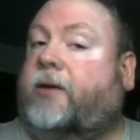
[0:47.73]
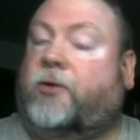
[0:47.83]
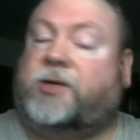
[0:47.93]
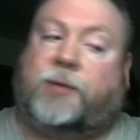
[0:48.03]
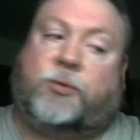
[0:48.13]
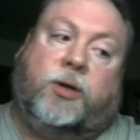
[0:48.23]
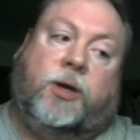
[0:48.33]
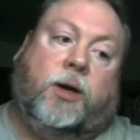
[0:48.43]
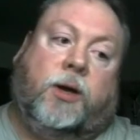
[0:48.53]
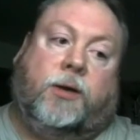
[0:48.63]
For example,
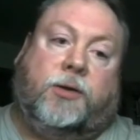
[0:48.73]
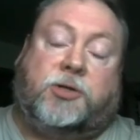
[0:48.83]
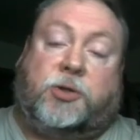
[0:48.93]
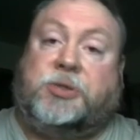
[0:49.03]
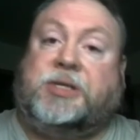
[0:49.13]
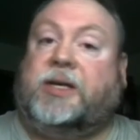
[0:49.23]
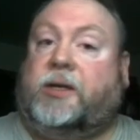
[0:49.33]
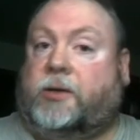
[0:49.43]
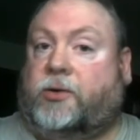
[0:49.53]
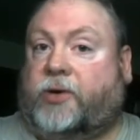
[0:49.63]
there's no
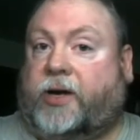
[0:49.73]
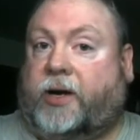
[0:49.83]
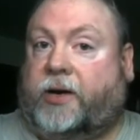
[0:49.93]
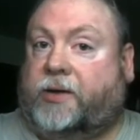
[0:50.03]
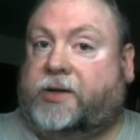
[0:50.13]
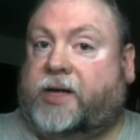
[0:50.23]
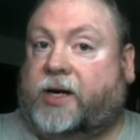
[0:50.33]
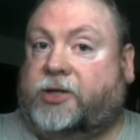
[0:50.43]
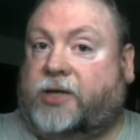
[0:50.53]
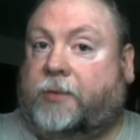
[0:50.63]
sun created in the
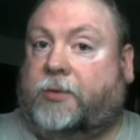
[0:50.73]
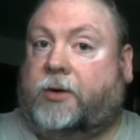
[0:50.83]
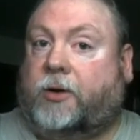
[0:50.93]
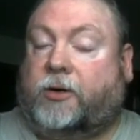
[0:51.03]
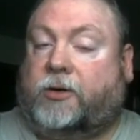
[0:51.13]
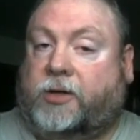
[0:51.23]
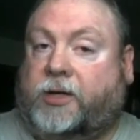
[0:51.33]
second chapter.